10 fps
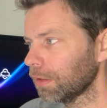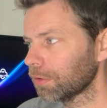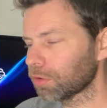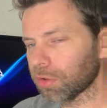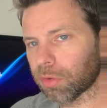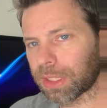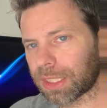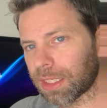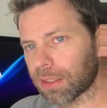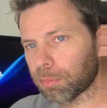so I
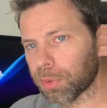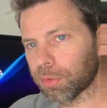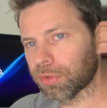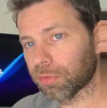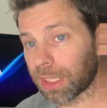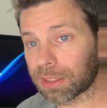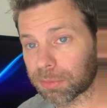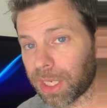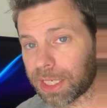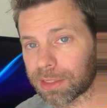can't boot directly
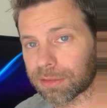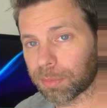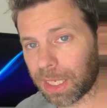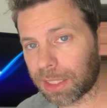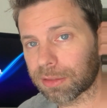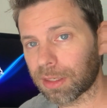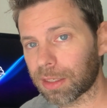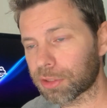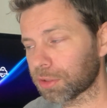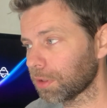back into
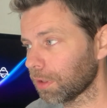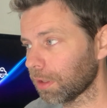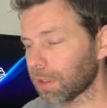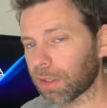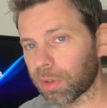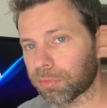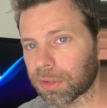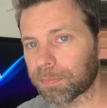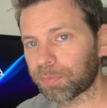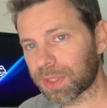Macintosh. However,
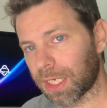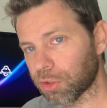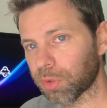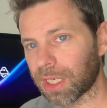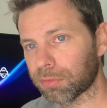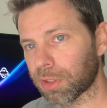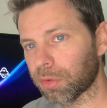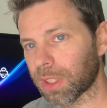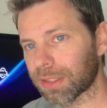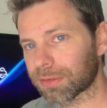I do have an
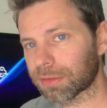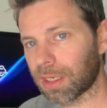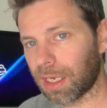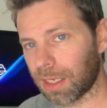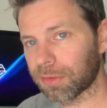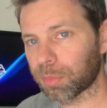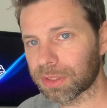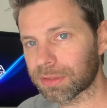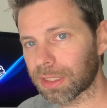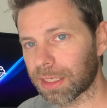OS on the
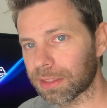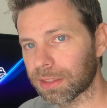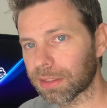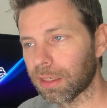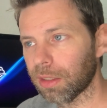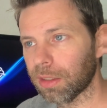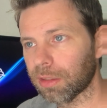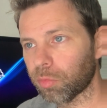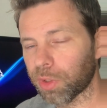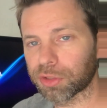PCIe,
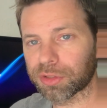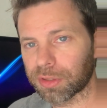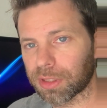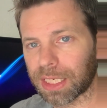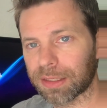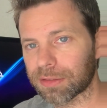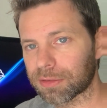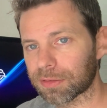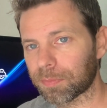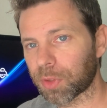which still
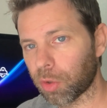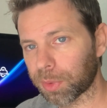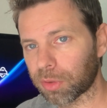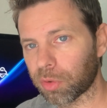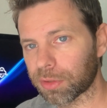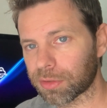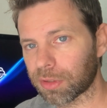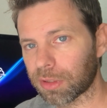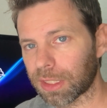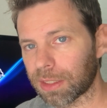has OpenCore
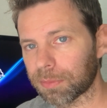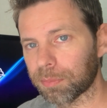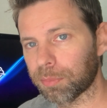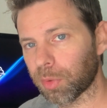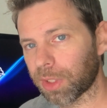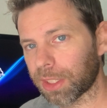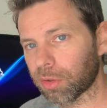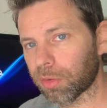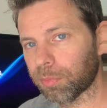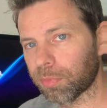installed on it. But when I go
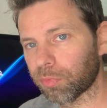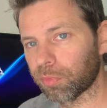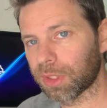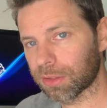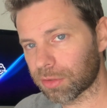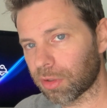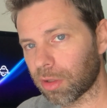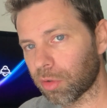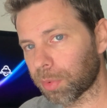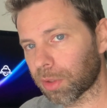to install
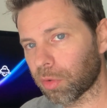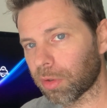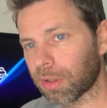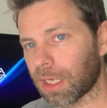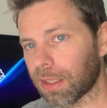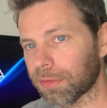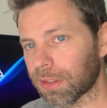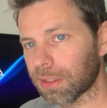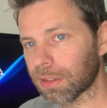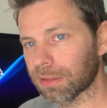OpenCore on
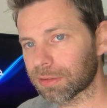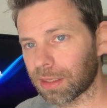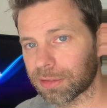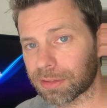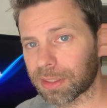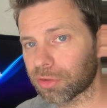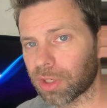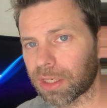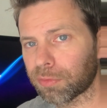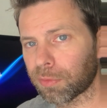the solid state
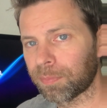drive,